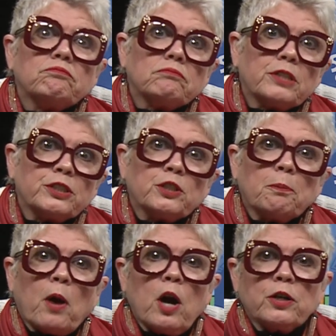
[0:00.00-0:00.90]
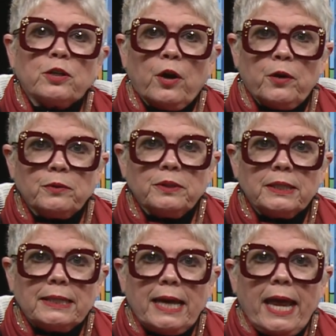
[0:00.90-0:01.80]
there's a barcode.
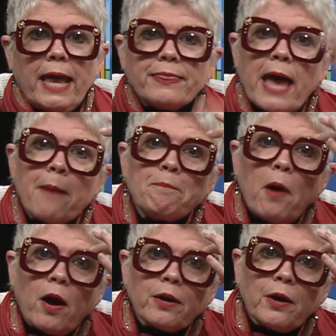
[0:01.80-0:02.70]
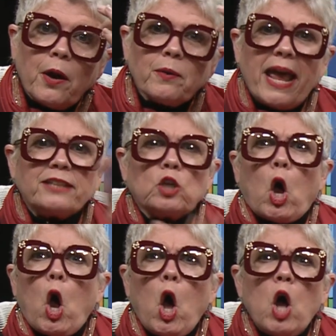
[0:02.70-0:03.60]
That barcode has
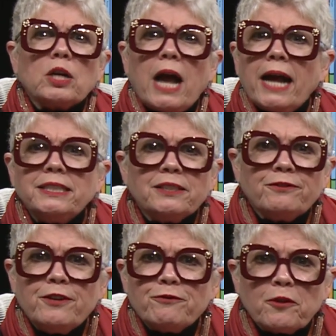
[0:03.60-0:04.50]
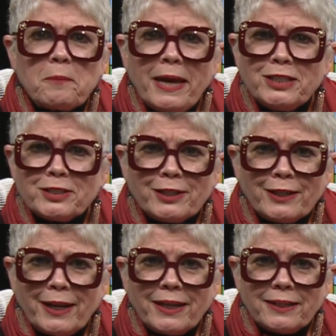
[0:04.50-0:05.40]
all kinds of information
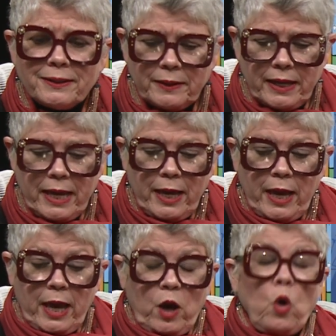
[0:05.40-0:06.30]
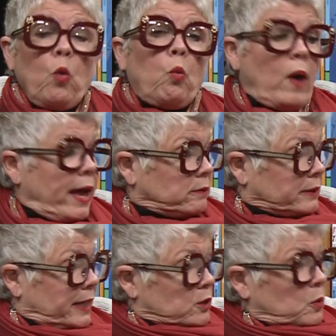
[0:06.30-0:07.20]
in it. Well,
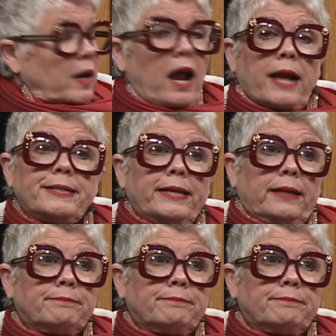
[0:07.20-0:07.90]
guess what I did?